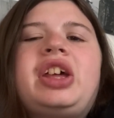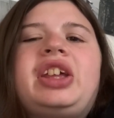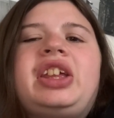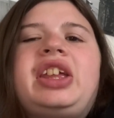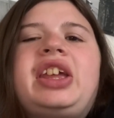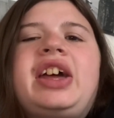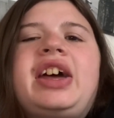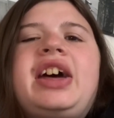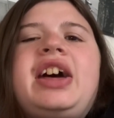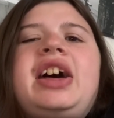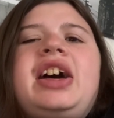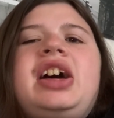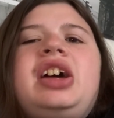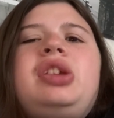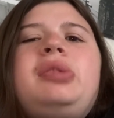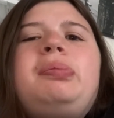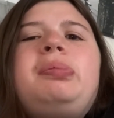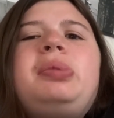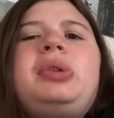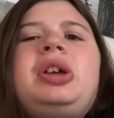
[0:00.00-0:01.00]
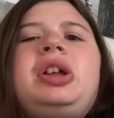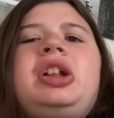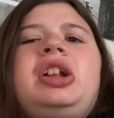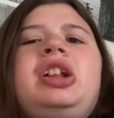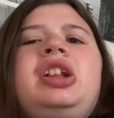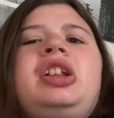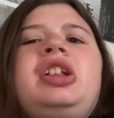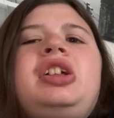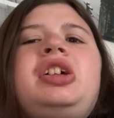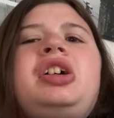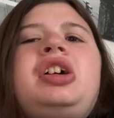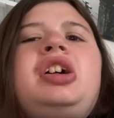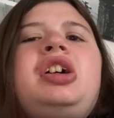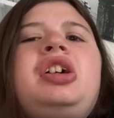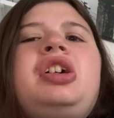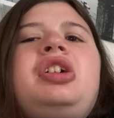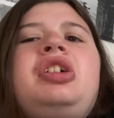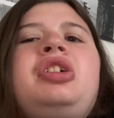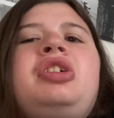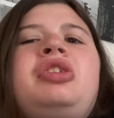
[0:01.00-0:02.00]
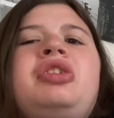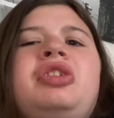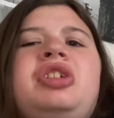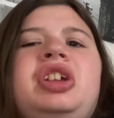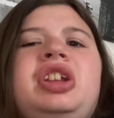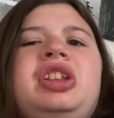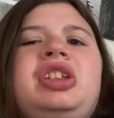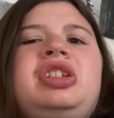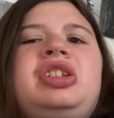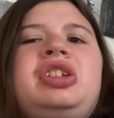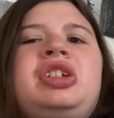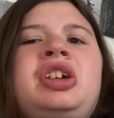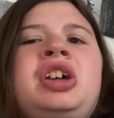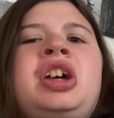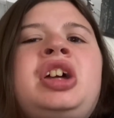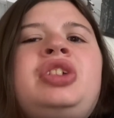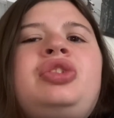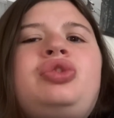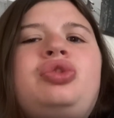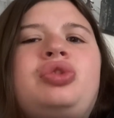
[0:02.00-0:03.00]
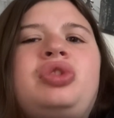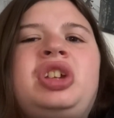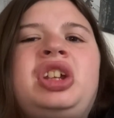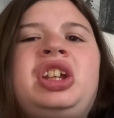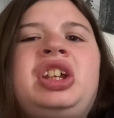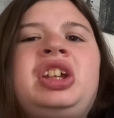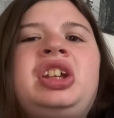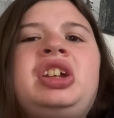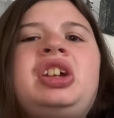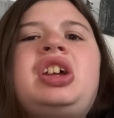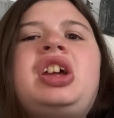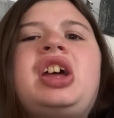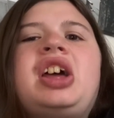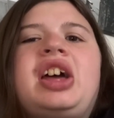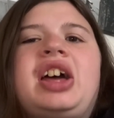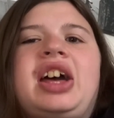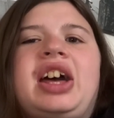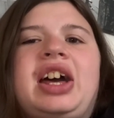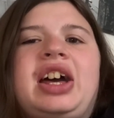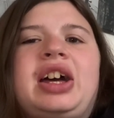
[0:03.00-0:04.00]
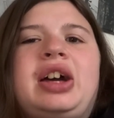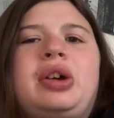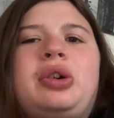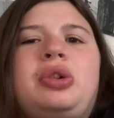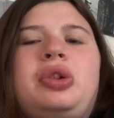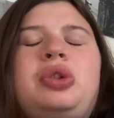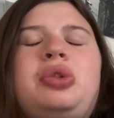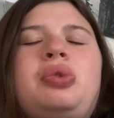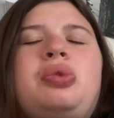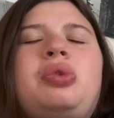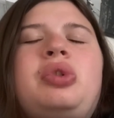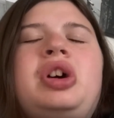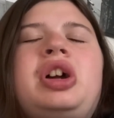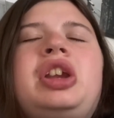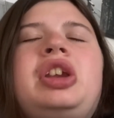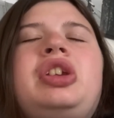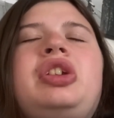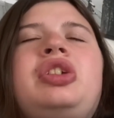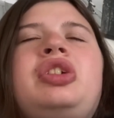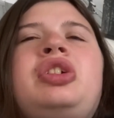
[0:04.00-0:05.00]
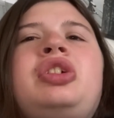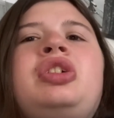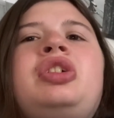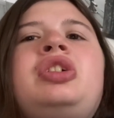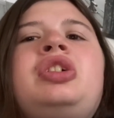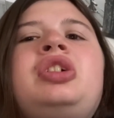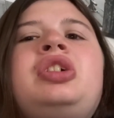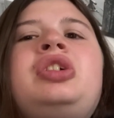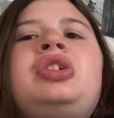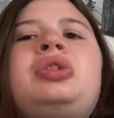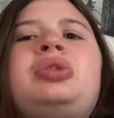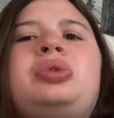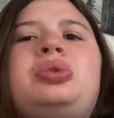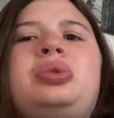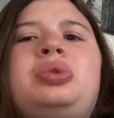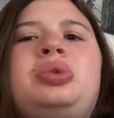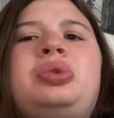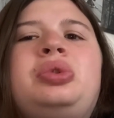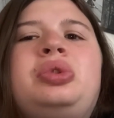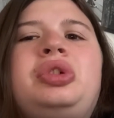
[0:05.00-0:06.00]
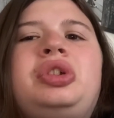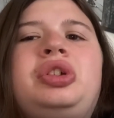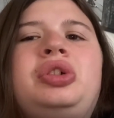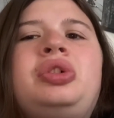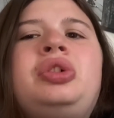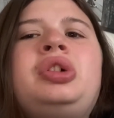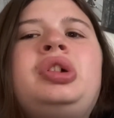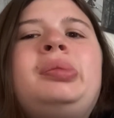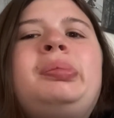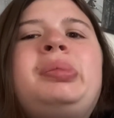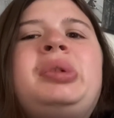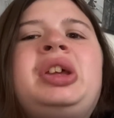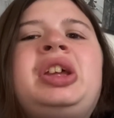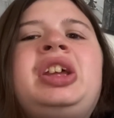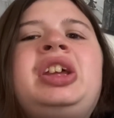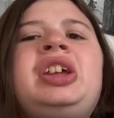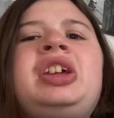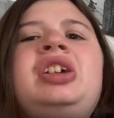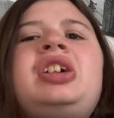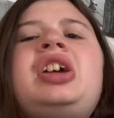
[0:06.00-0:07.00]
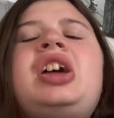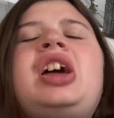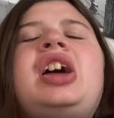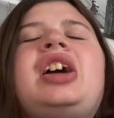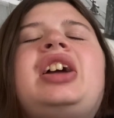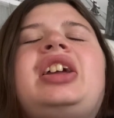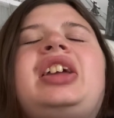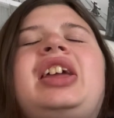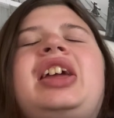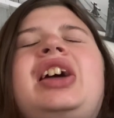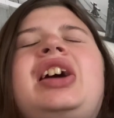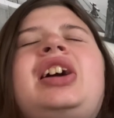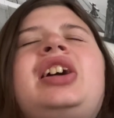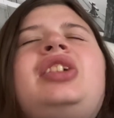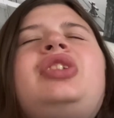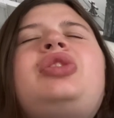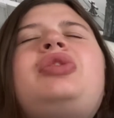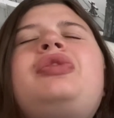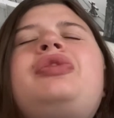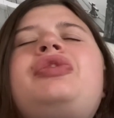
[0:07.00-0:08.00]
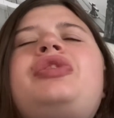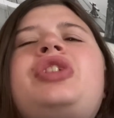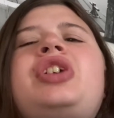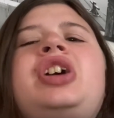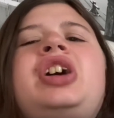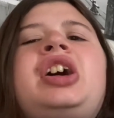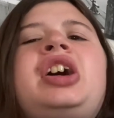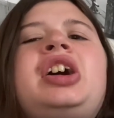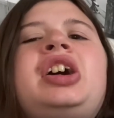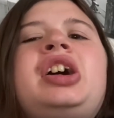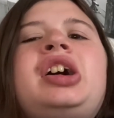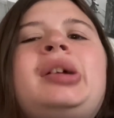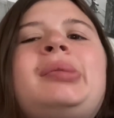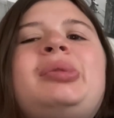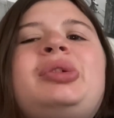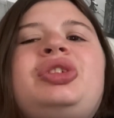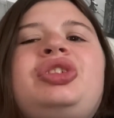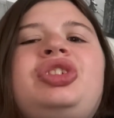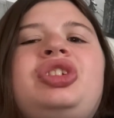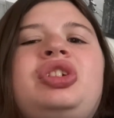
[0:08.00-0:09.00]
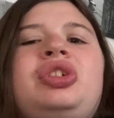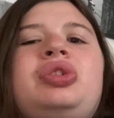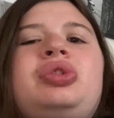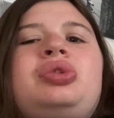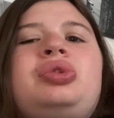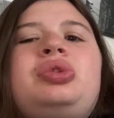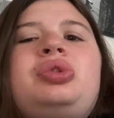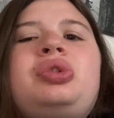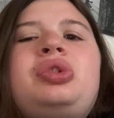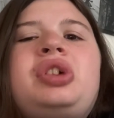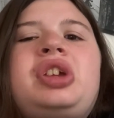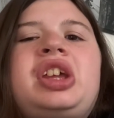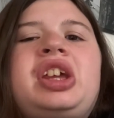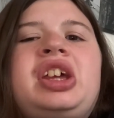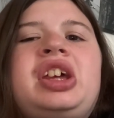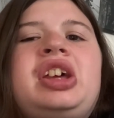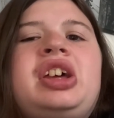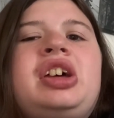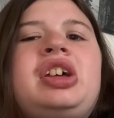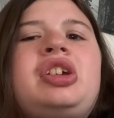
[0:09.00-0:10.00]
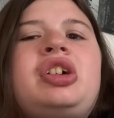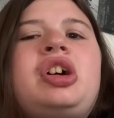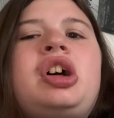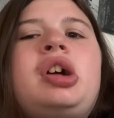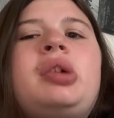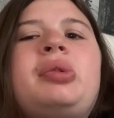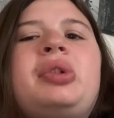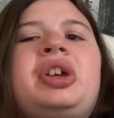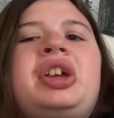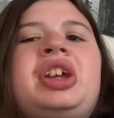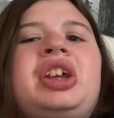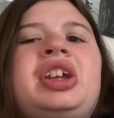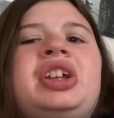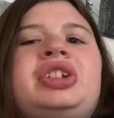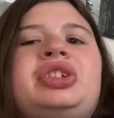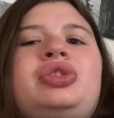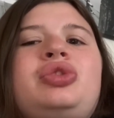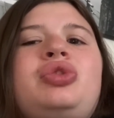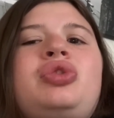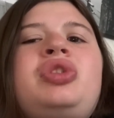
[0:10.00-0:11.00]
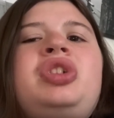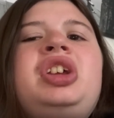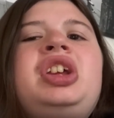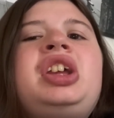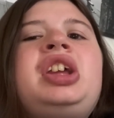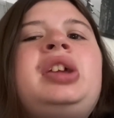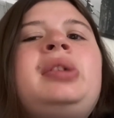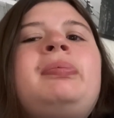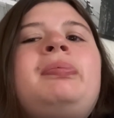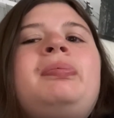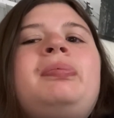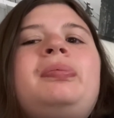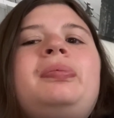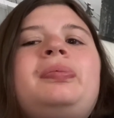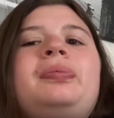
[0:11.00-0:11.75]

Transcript: Caterpillar in the tree, how you wonder who you'll be. Can't go far, but you can always dream.